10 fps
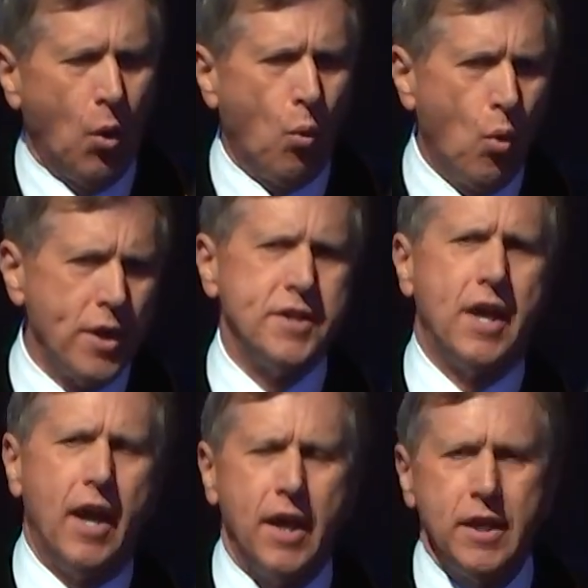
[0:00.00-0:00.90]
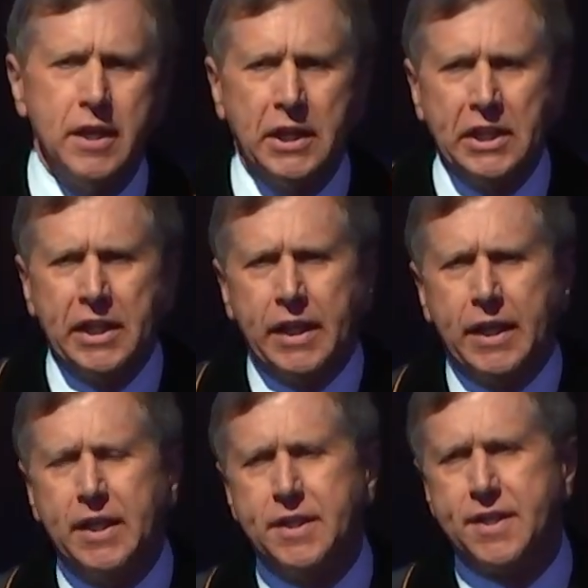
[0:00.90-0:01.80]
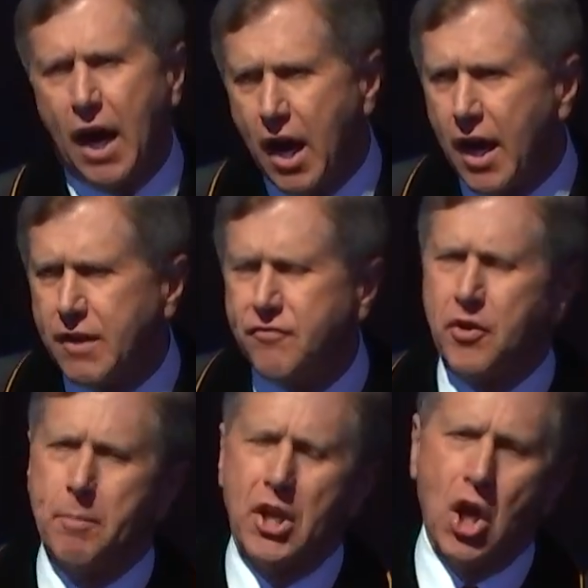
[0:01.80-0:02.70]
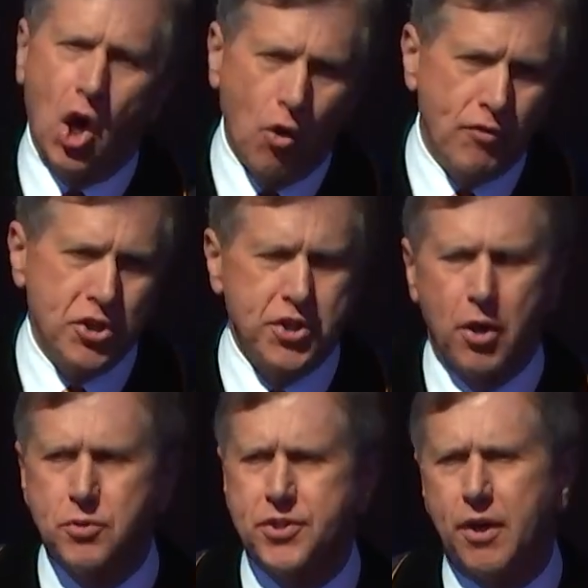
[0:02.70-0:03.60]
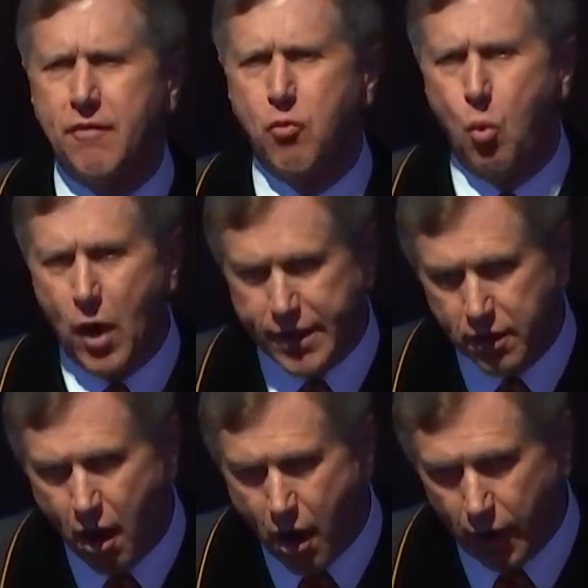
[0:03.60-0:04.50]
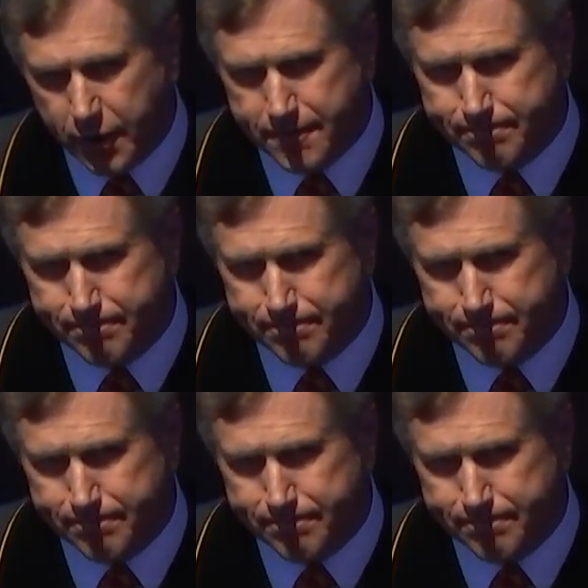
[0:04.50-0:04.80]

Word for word: One day, he died from an overdose of wedlock,